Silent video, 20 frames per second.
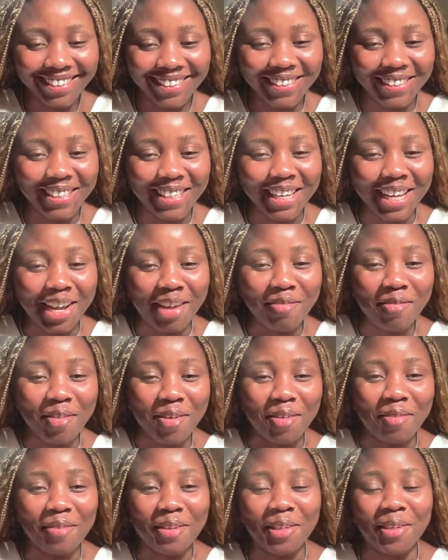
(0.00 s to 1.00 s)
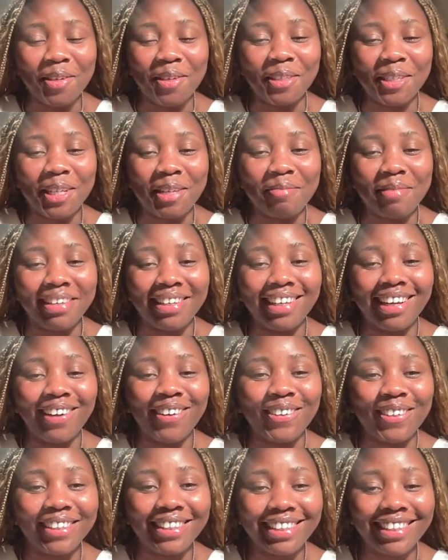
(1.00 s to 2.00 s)
the life of a social media
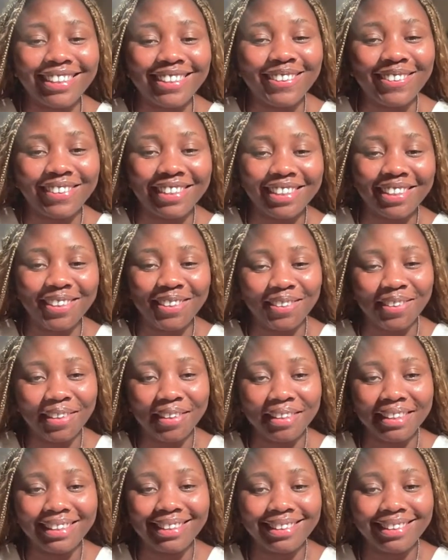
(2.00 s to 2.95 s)
content creator.